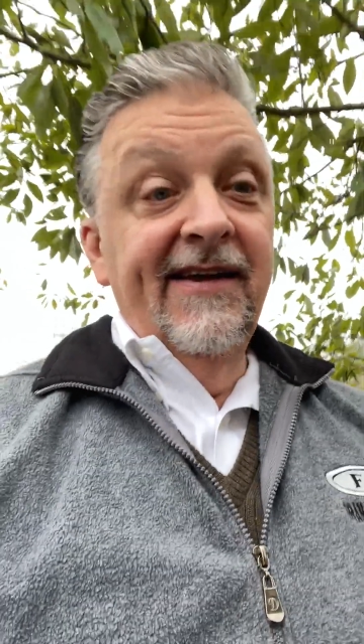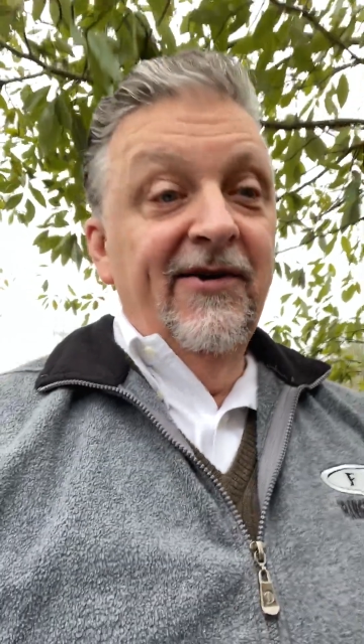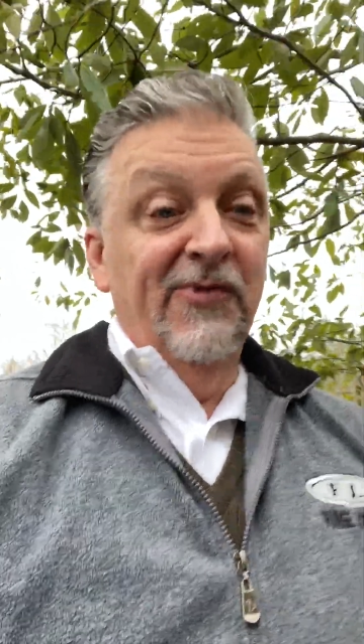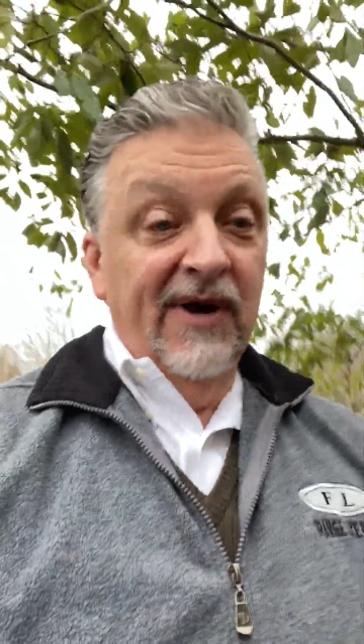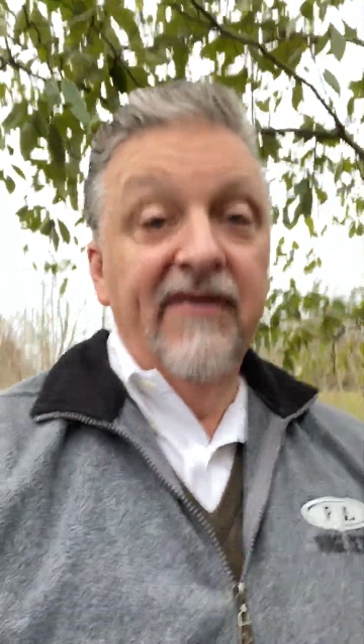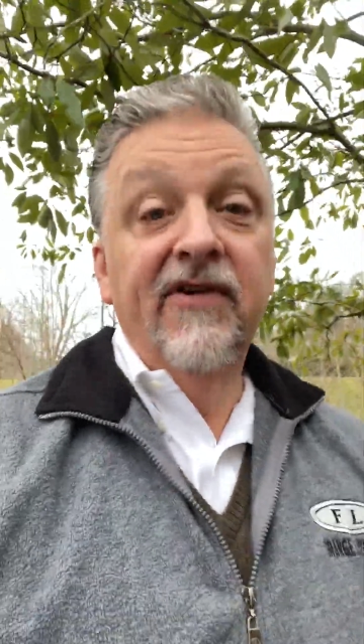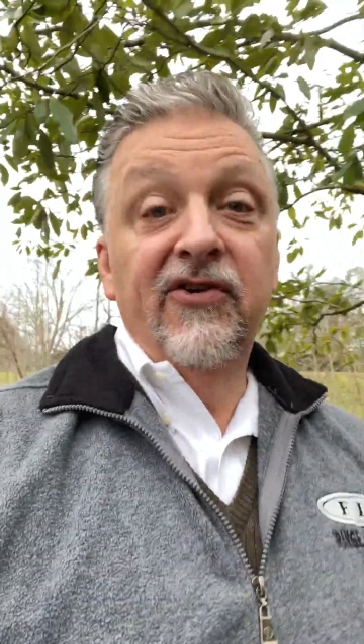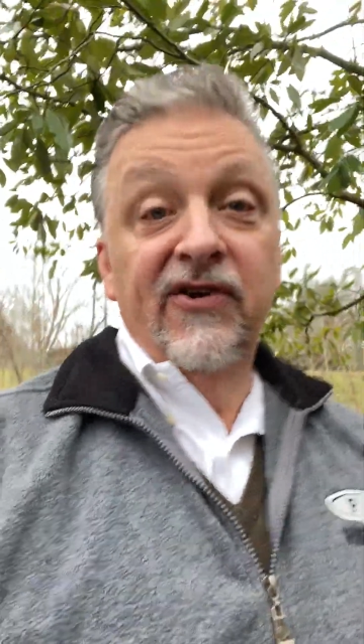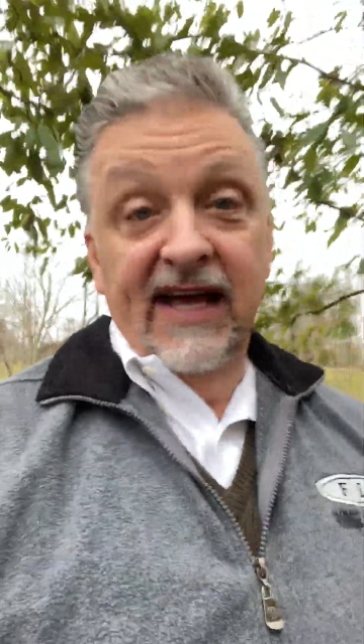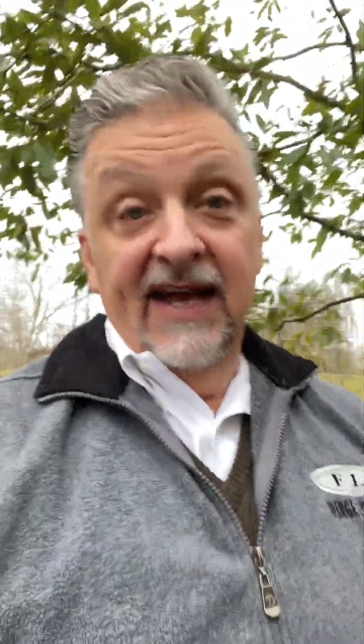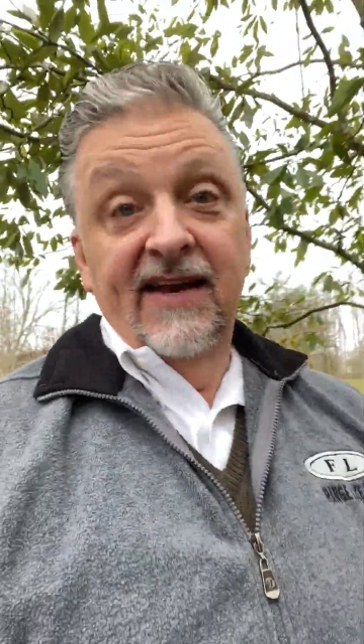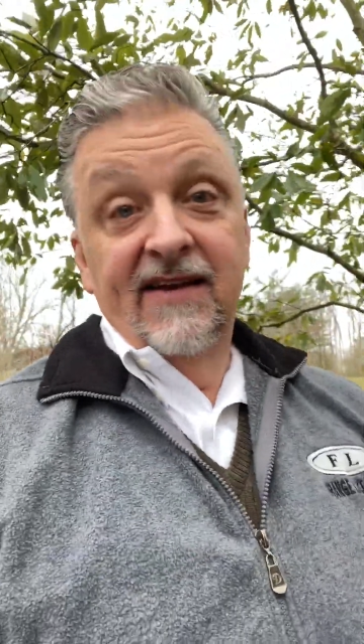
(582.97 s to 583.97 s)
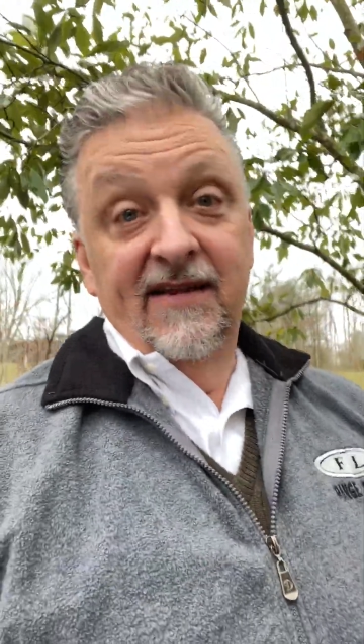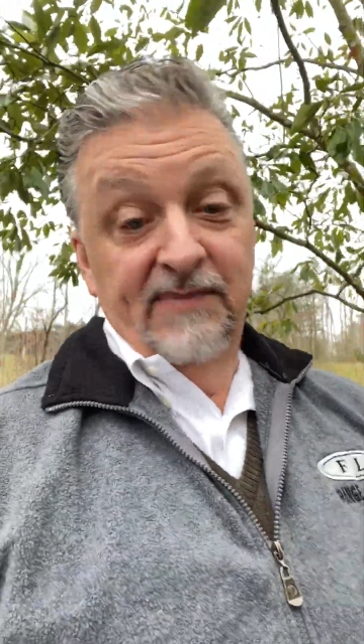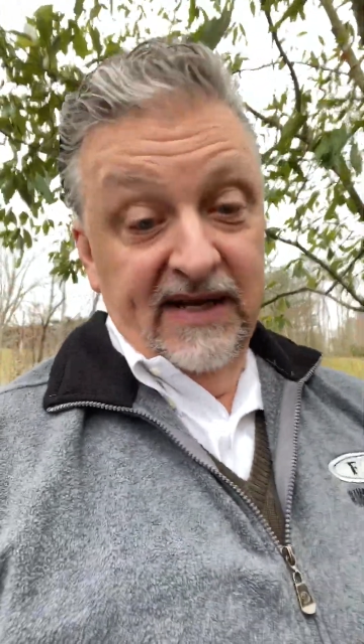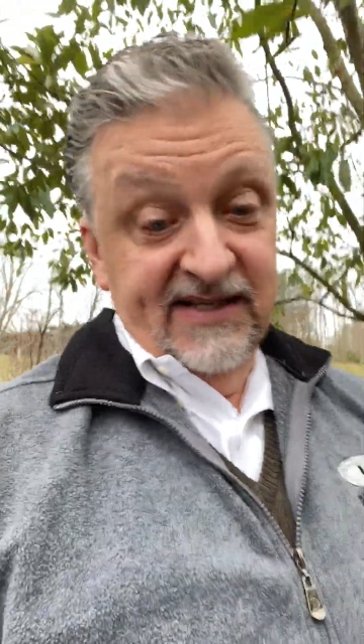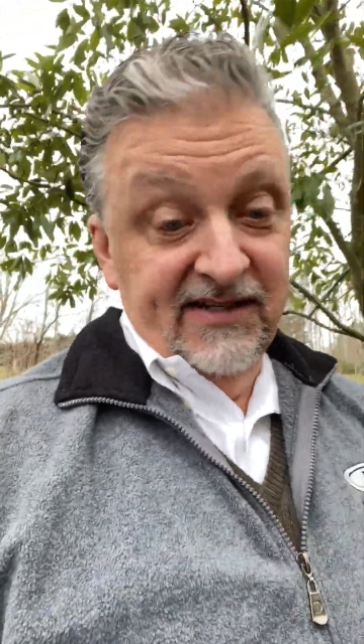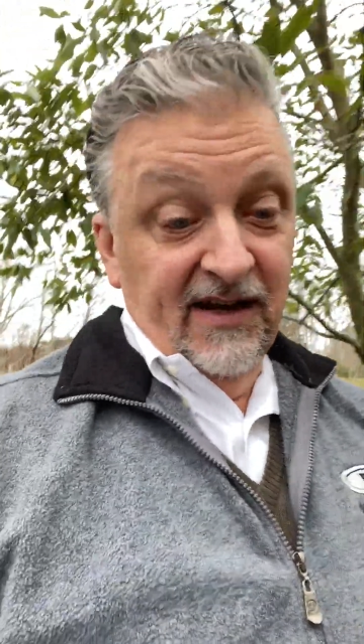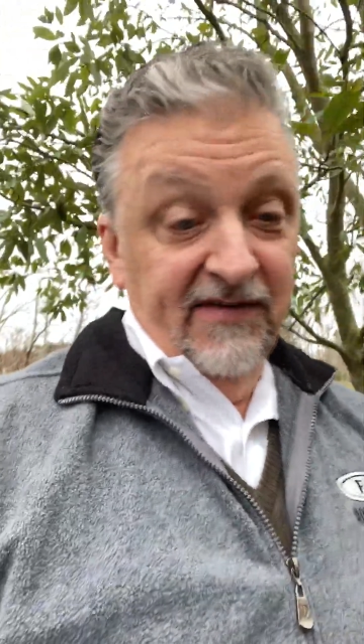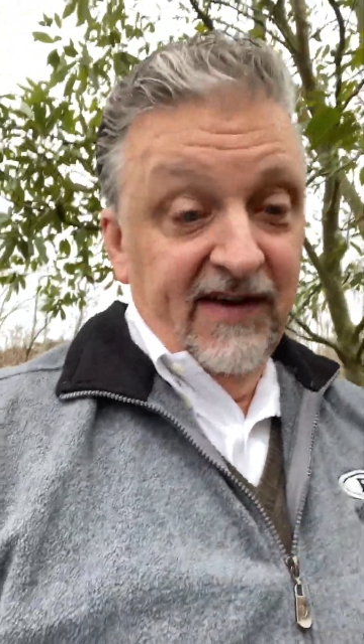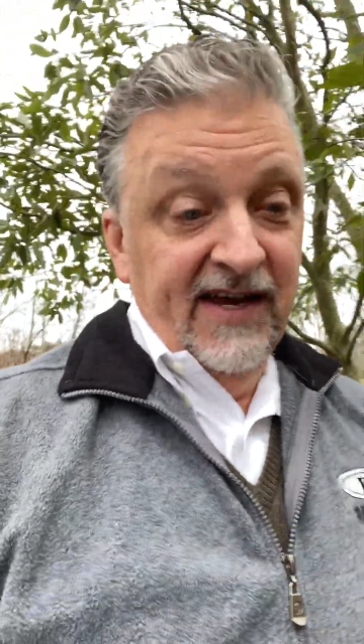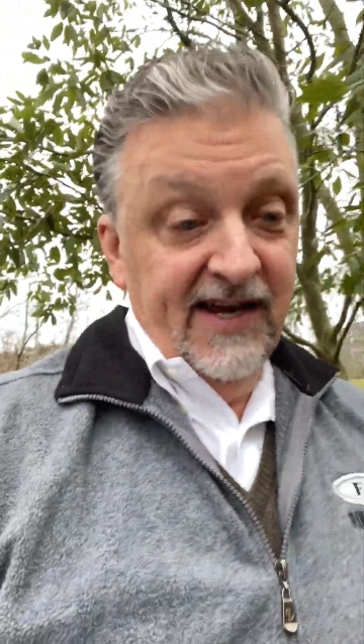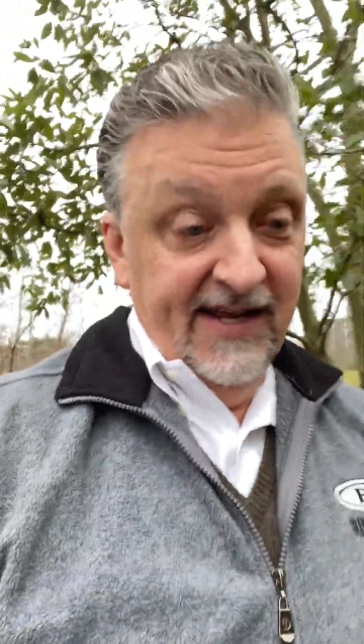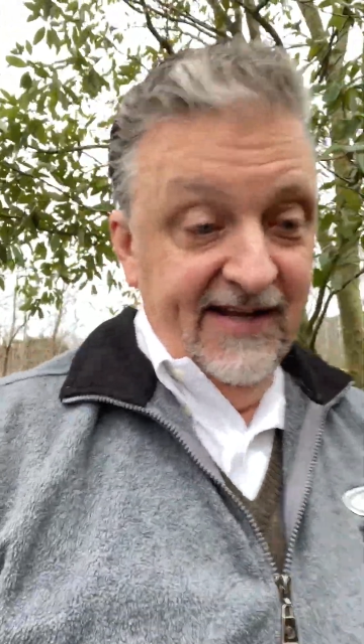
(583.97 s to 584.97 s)
whenever you get the big stuff
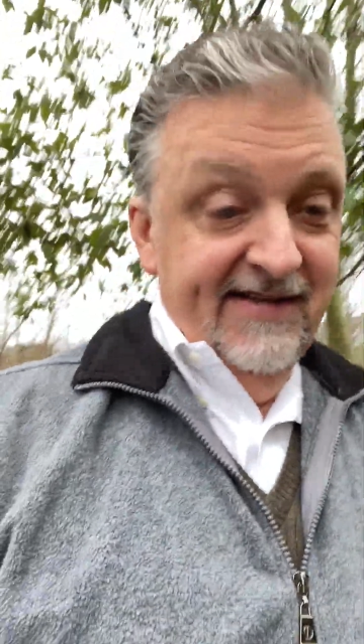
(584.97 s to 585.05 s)
hitting.